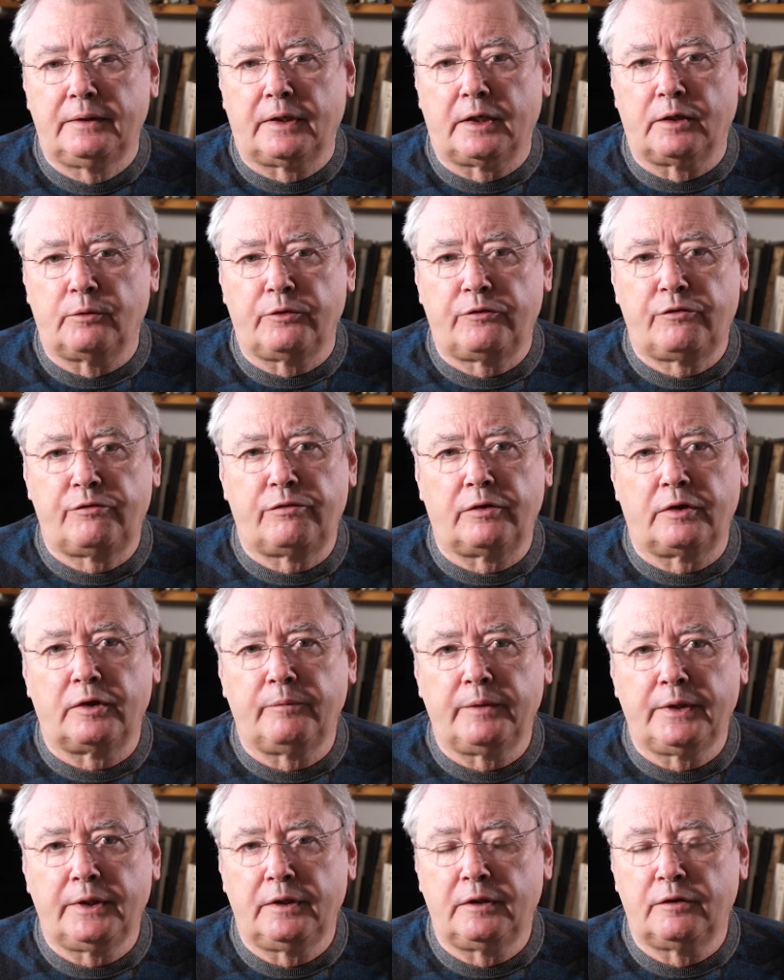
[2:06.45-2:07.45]
I was
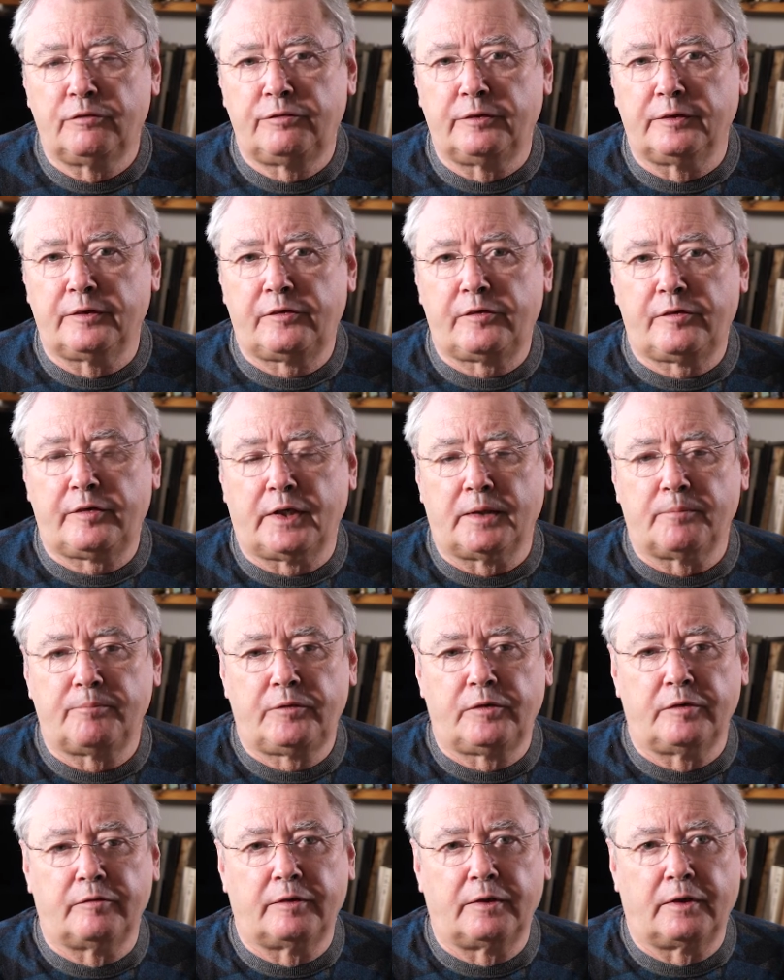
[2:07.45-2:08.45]
following in the
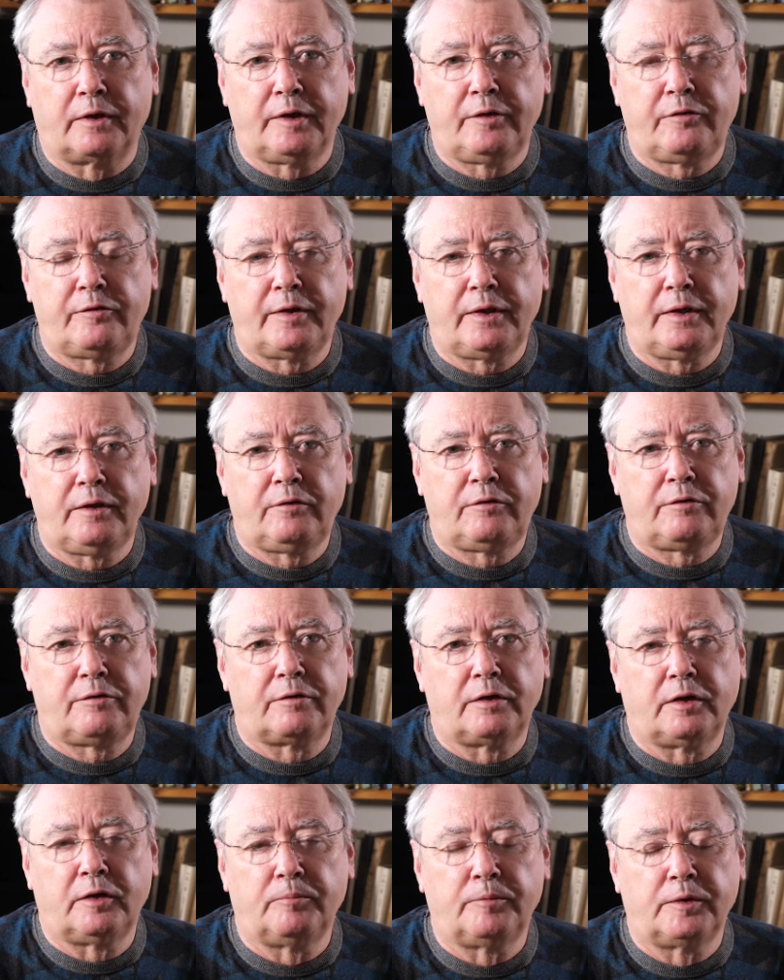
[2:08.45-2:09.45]
footsteps of an Ice Age
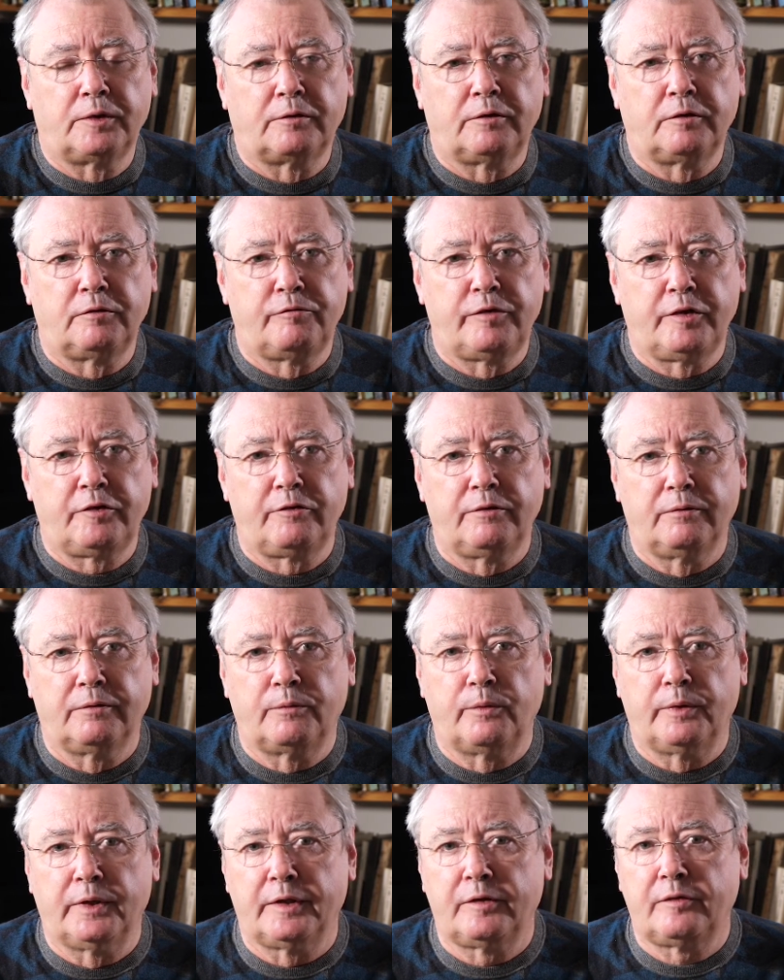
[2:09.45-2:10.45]
shaman on a vision
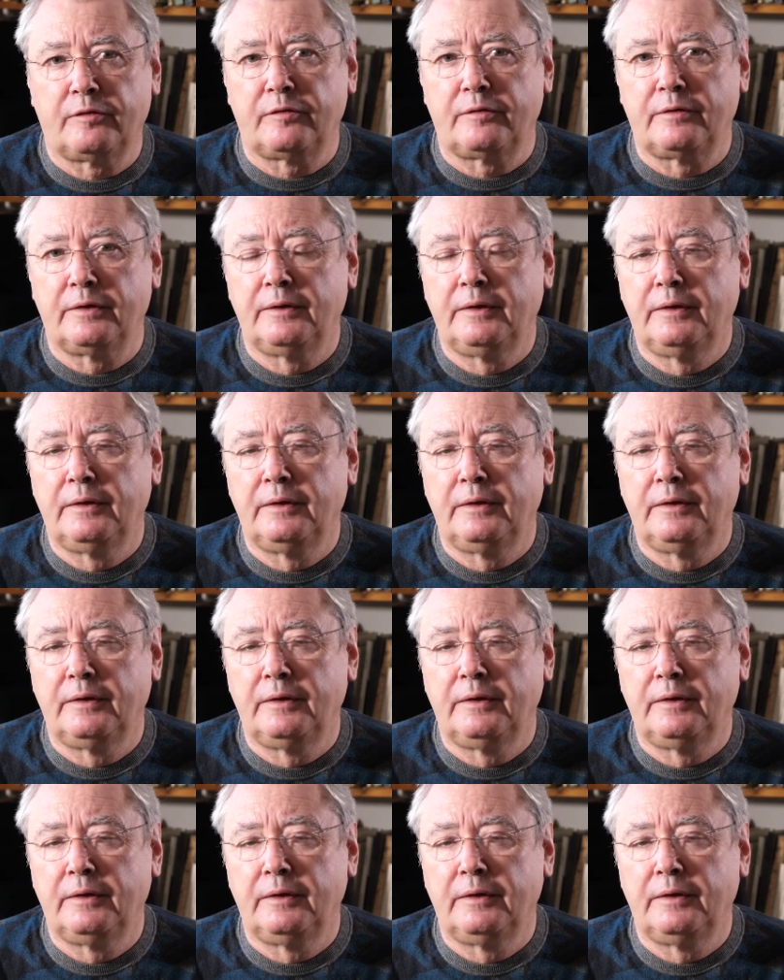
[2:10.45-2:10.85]
quest,